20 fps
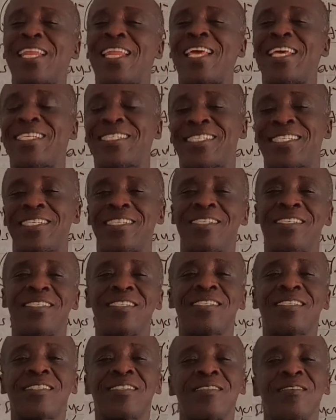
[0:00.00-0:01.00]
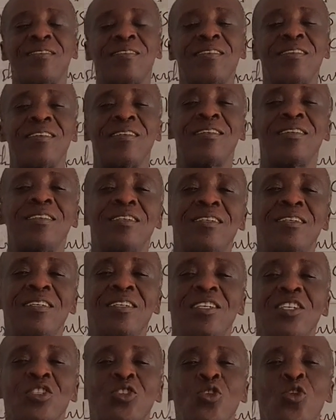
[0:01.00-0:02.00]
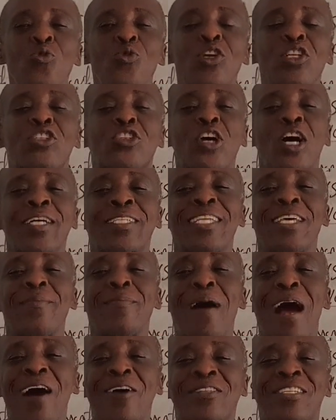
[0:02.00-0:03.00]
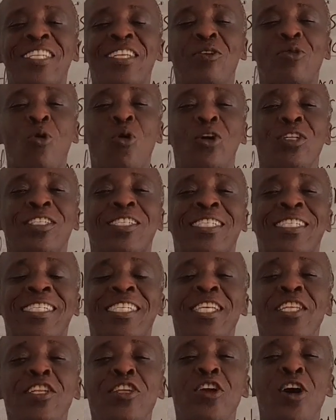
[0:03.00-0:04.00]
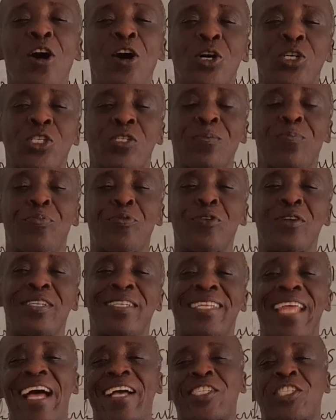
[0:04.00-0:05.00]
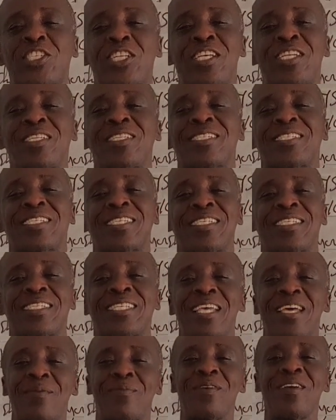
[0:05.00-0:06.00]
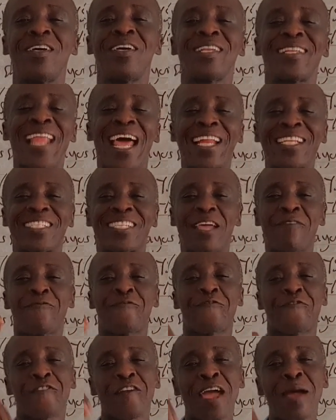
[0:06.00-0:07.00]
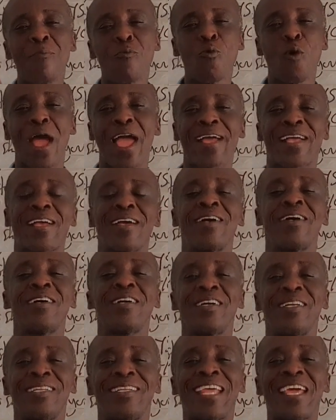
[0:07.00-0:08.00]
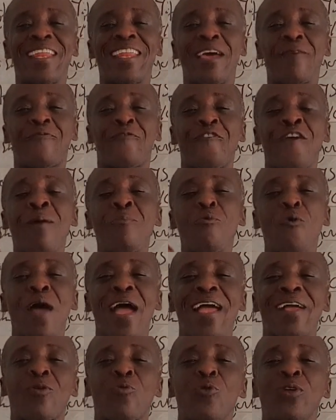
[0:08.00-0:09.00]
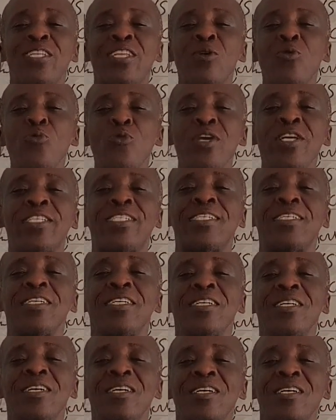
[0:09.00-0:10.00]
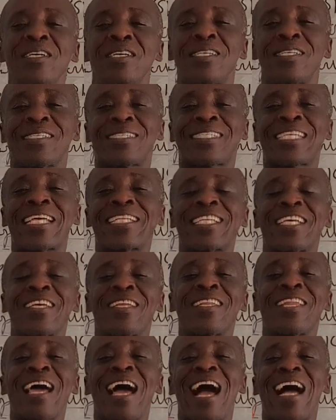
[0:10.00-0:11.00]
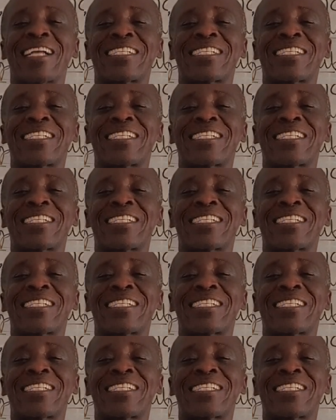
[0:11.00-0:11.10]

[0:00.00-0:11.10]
lessons. So we talked about the continuous production system. That is the framework, the framework within which certain